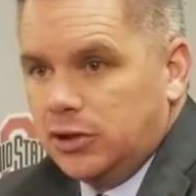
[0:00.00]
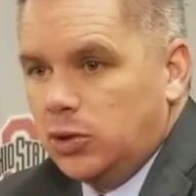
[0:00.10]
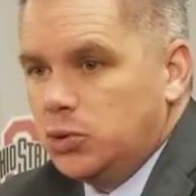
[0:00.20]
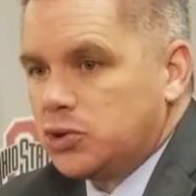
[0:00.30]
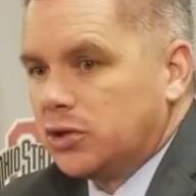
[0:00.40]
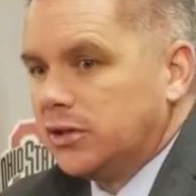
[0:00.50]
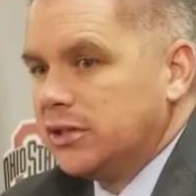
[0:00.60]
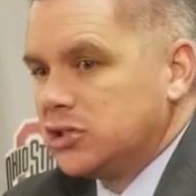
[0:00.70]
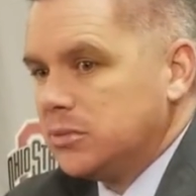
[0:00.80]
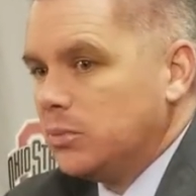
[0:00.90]
who's going to
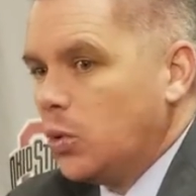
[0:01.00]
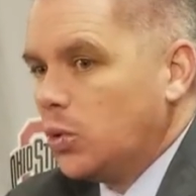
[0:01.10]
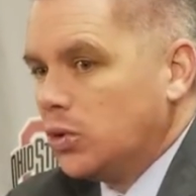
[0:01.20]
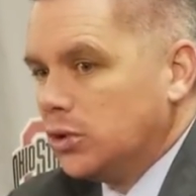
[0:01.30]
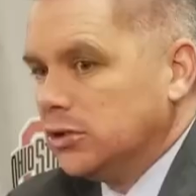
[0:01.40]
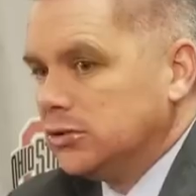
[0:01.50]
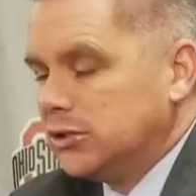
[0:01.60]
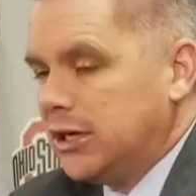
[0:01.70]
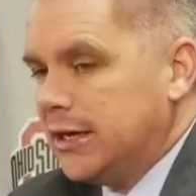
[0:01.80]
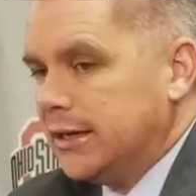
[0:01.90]
listen more.
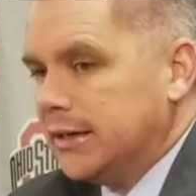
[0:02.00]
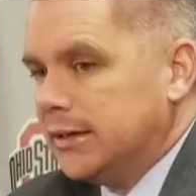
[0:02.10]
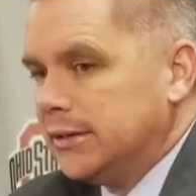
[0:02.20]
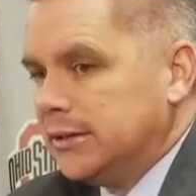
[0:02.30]
Uh,